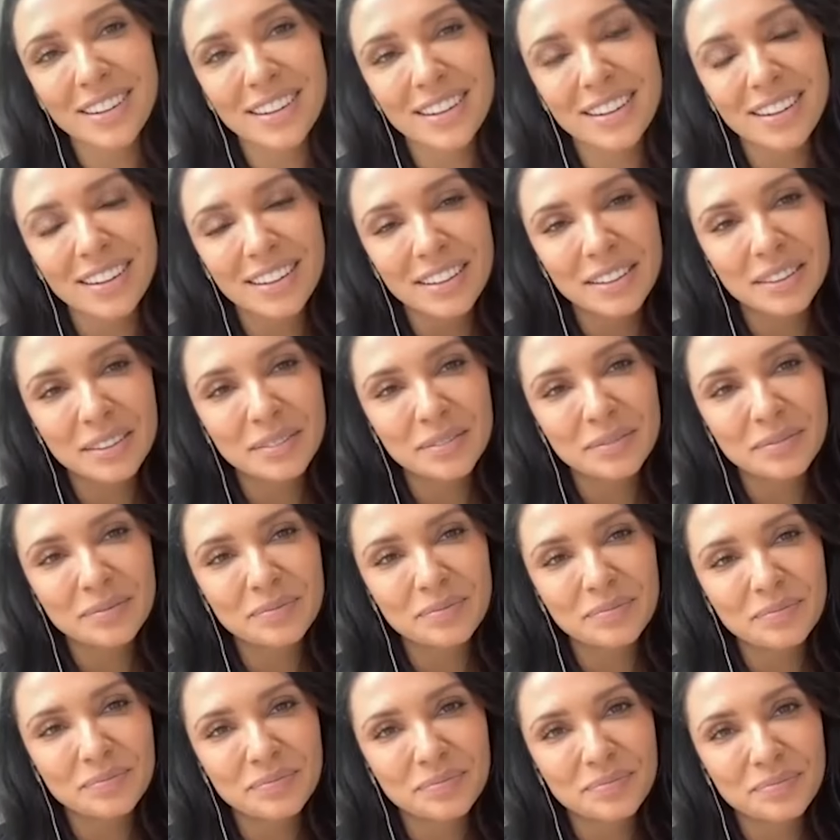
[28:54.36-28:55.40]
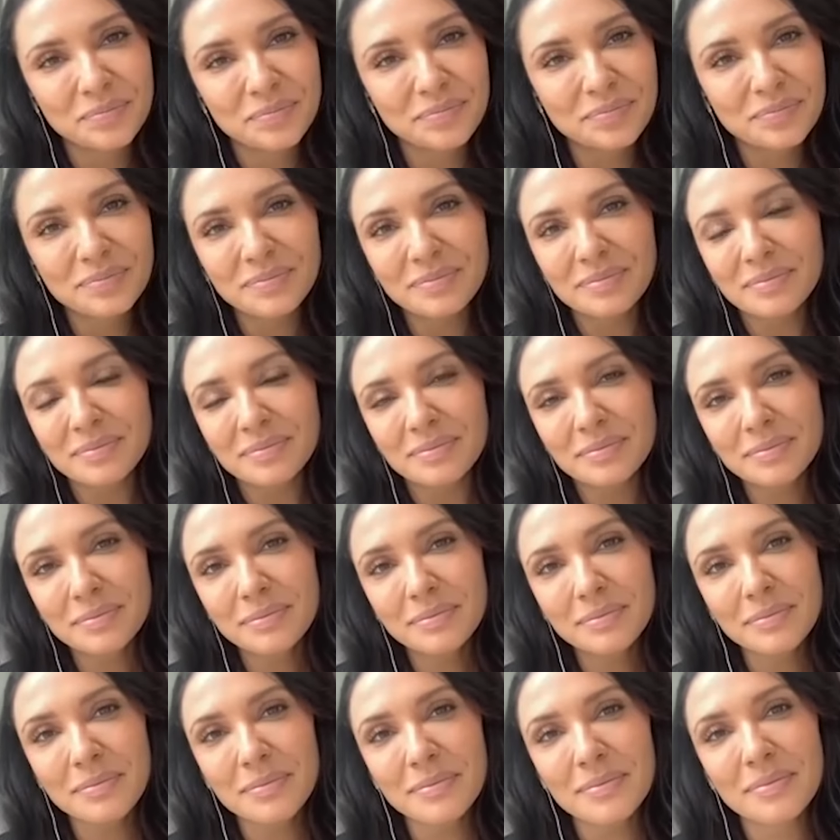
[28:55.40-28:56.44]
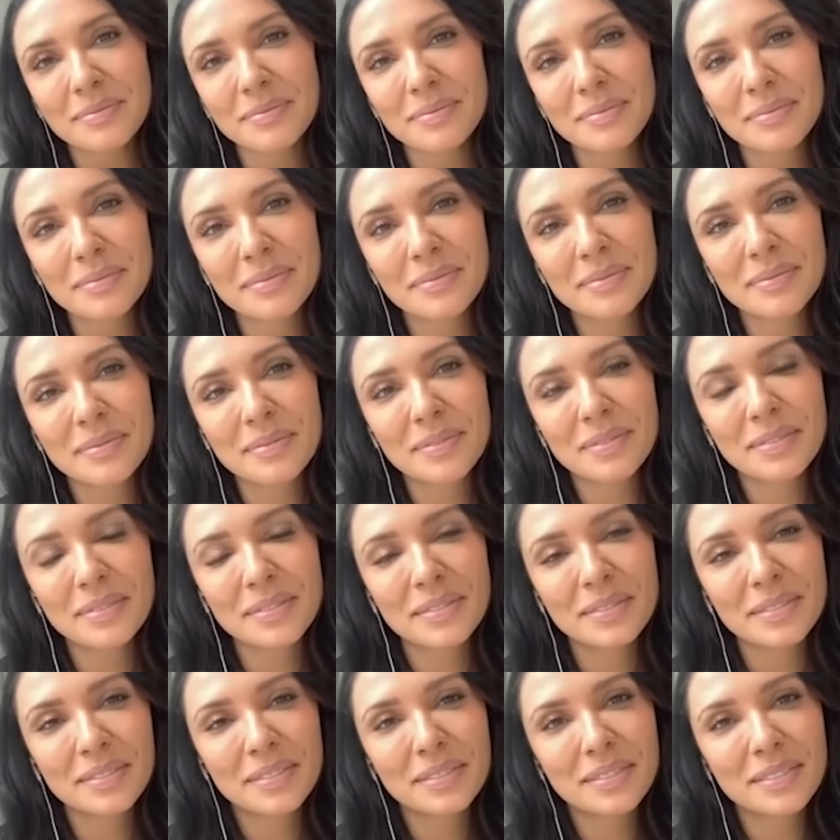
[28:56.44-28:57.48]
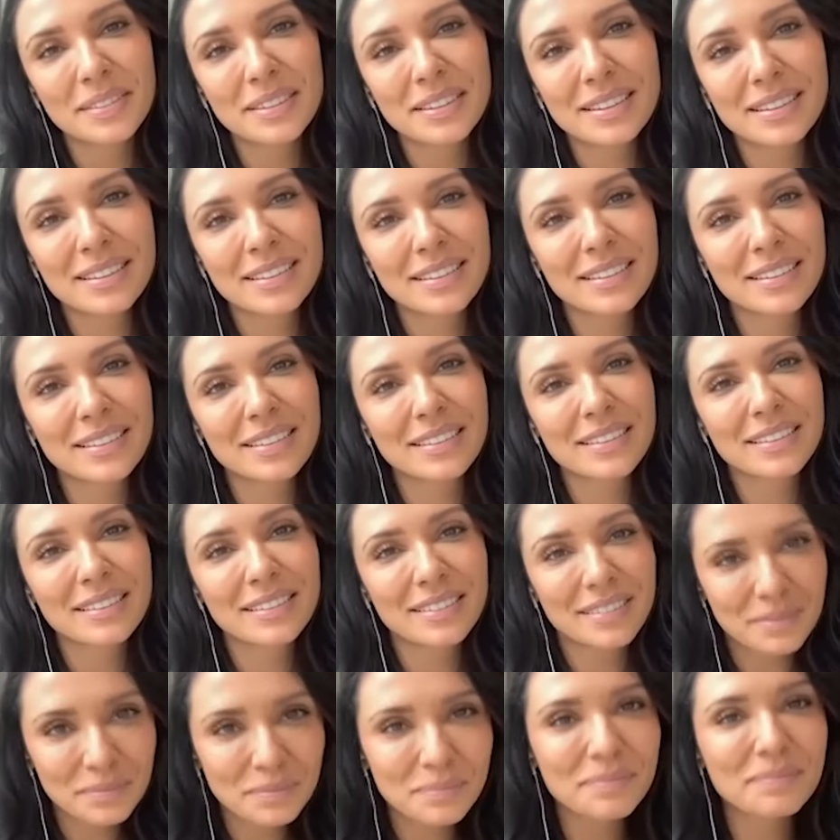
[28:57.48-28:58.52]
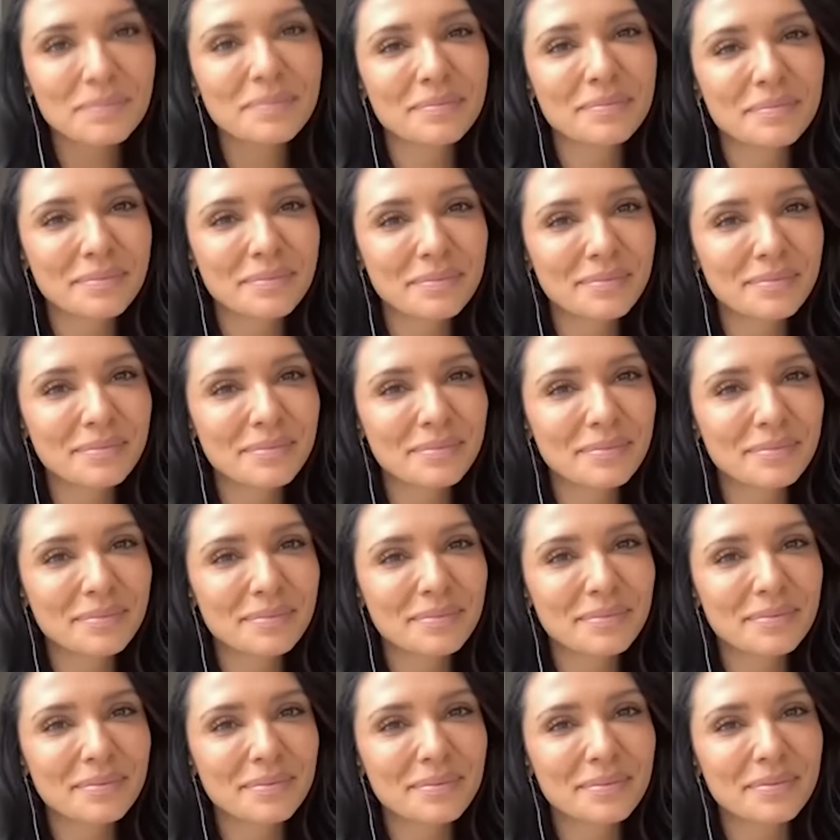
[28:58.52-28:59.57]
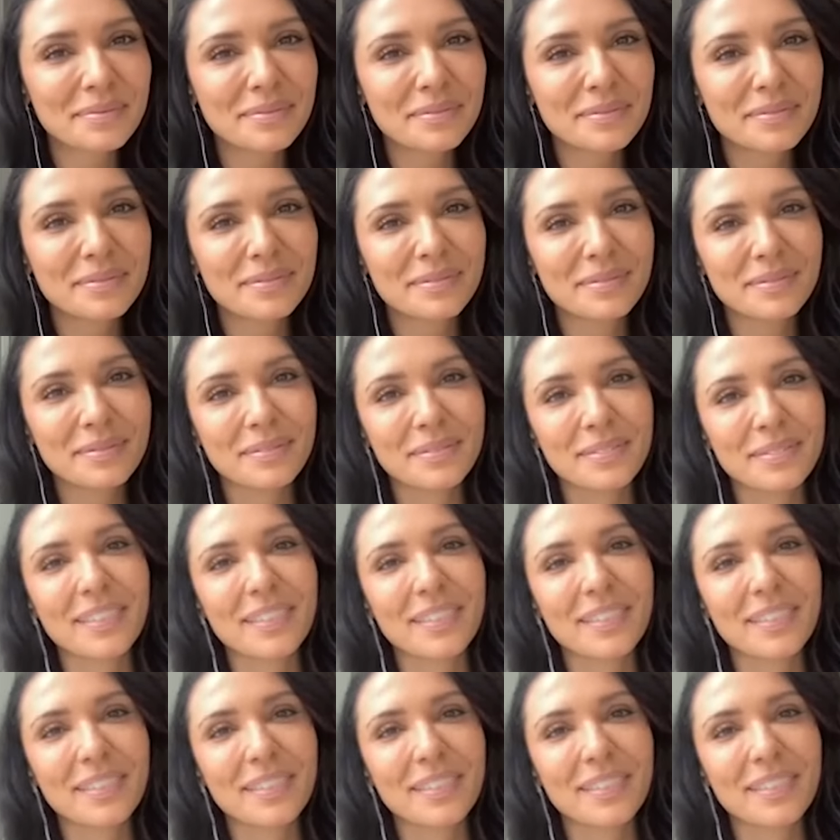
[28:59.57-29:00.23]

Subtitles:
This person isn't speaking.